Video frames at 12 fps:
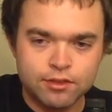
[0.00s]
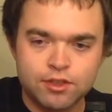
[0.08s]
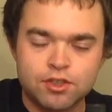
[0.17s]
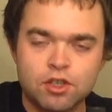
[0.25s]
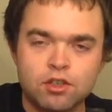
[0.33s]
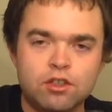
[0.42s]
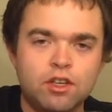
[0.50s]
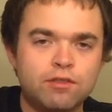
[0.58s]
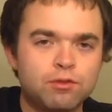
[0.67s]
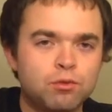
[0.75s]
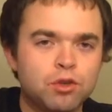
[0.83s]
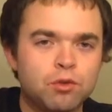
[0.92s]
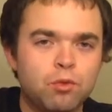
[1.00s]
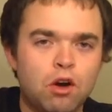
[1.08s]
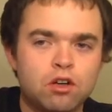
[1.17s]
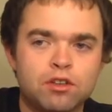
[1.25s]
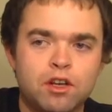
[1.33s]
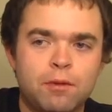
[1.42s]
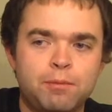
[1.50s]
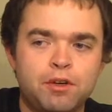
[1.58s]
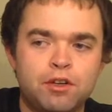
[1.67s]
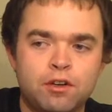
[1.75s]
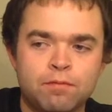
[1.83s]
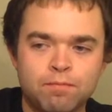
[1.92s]
Still, even with the water that I put
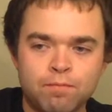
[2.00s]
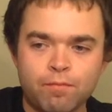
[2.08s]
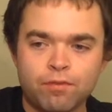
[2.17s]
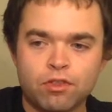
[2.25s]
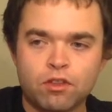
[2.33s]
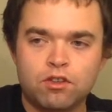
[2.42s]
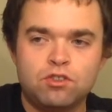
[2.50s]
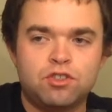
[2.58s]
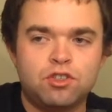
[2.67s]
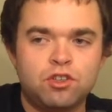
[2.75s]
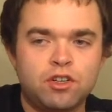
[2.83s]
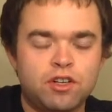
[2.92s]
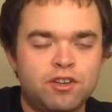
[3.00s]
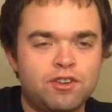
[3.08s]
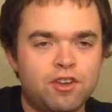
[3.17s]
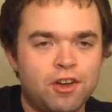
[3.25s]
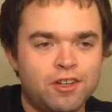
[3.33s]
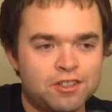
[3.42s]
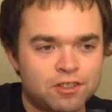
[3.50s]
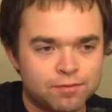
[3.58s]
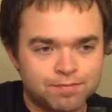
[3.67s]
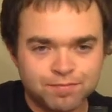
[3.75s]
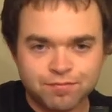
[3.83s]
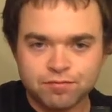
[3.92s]
in, I'm still getting a nice
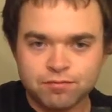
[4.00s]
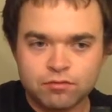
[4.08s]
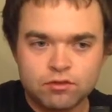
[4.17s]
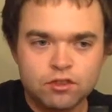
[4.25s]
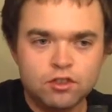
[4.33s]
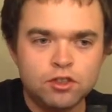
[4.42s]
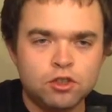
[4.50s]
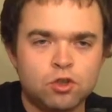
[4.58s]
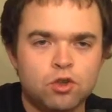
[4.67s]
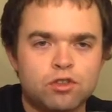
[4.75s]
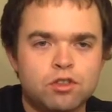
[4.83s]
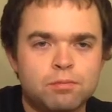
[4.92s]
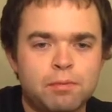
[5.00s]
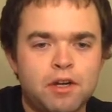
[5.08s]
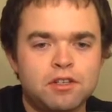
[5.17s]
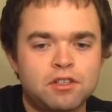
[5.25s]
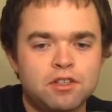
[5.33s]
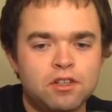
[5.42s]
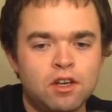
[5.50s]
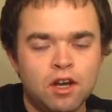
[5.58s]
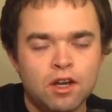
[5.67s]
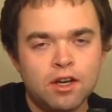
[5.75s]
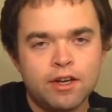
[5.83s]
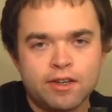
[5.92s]
sort of spicy
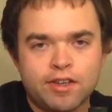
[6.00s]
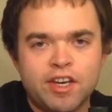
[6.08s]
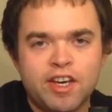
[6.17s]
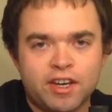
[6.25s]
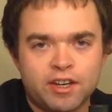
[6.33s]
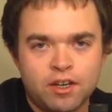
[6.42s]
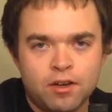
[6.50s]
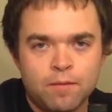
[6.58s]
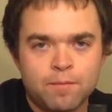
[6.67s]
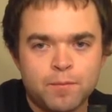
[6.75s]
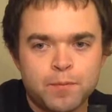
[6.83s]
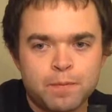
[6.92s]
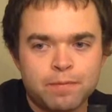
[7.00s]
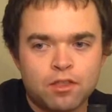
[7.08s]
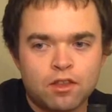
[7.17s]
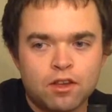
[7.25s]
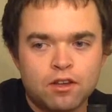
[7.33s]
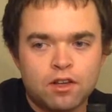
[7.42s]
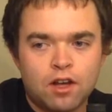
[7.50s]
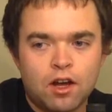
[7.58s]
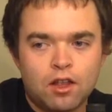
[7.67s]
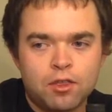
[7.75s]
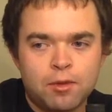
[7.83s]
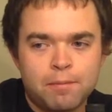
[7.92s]
kick
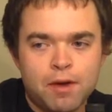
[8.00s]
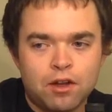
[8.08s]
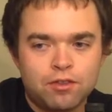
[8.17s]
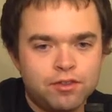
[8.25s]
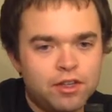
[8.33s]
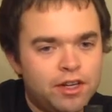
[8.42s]
on the mouth.